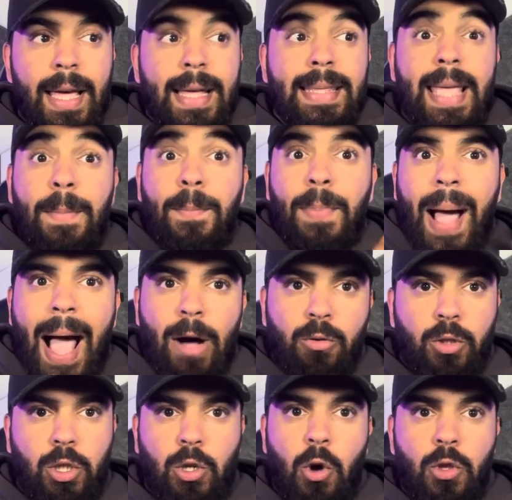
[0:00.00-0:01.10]
they
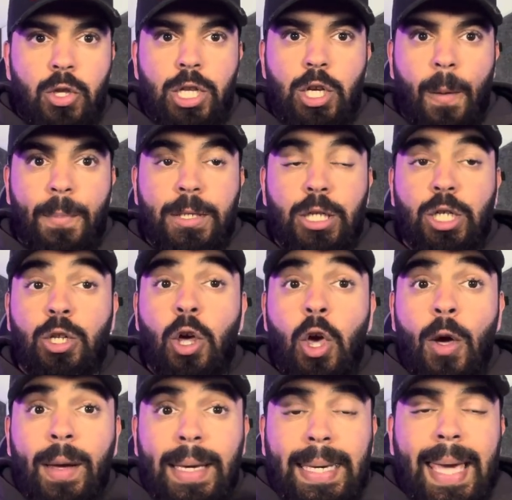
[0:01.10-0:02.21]
pounce on the opposition.
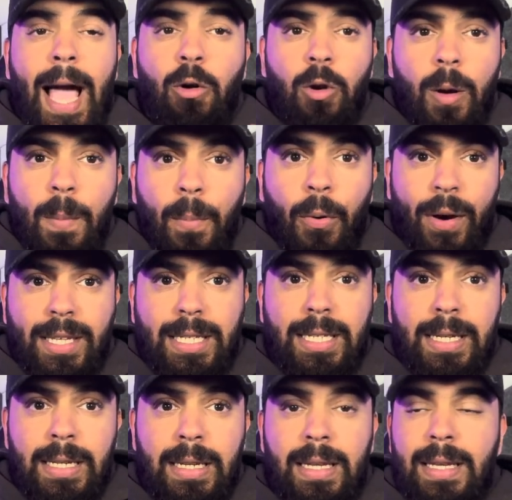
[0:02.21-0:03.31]
Counter
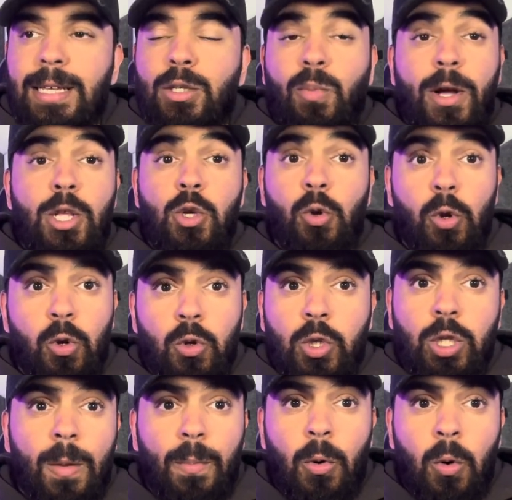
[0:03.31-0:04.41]
pressing is when you lose
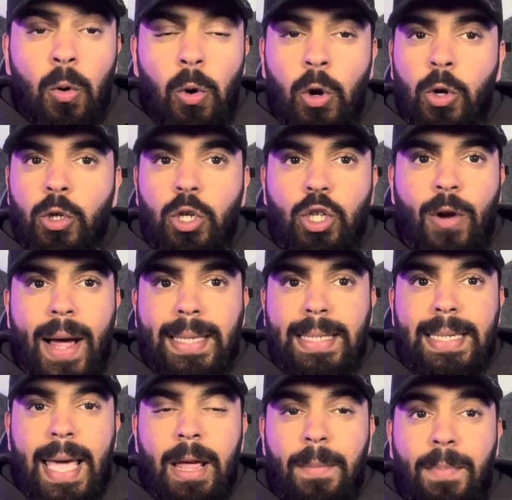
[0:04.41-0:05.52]
the ball, you try to
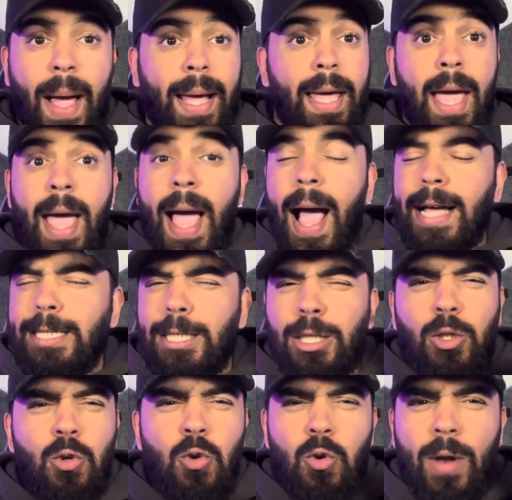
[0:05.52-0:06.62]
get it back as
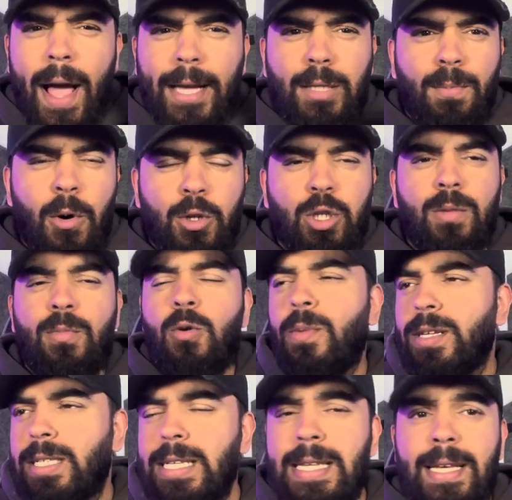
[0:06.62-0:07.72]
soon as possible.
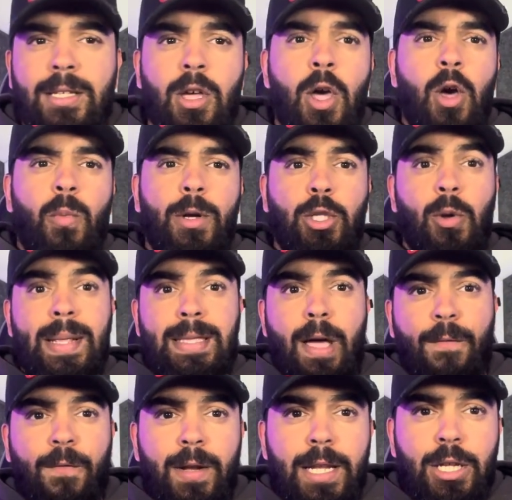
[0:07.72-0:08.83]
But seeing as we're doing
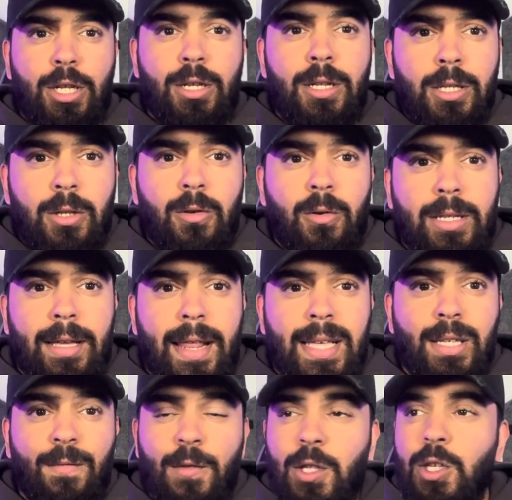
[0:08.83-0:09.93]
definitions on
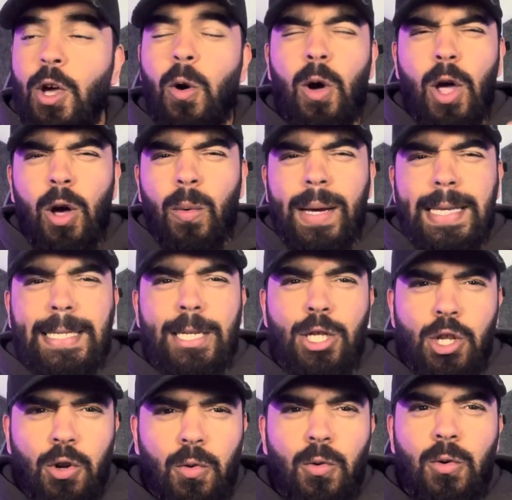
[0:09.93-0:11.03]
today's video, what is the
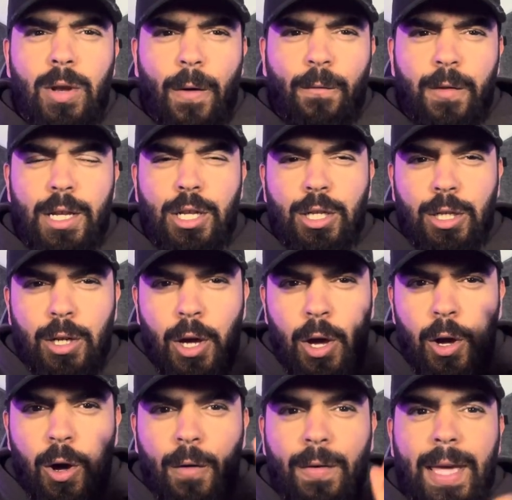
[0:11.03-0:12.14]
true definition
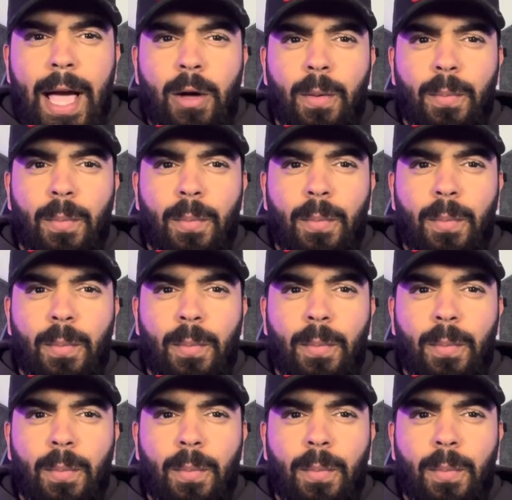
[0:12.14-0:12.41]
of counter